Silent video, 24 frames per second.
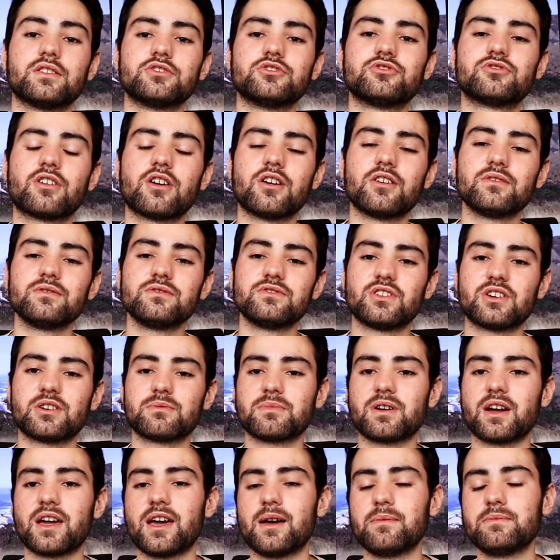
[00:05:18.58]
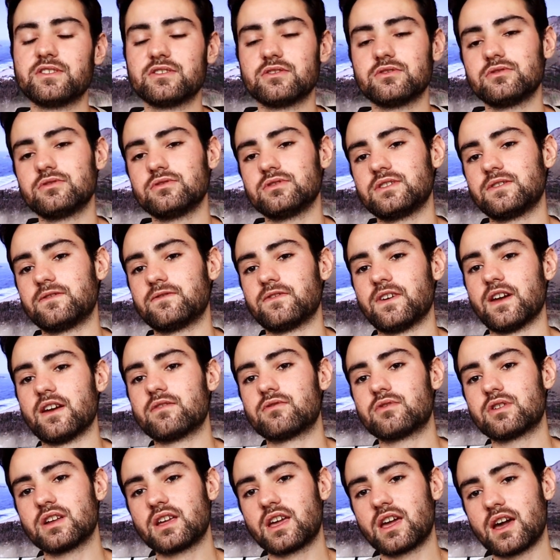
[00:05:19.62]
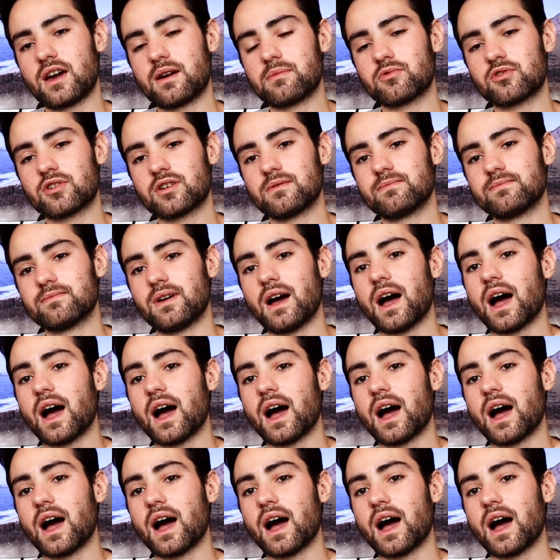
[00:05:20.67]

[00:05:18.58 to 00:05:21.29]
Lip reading: Drones are my absolutely favorite camera.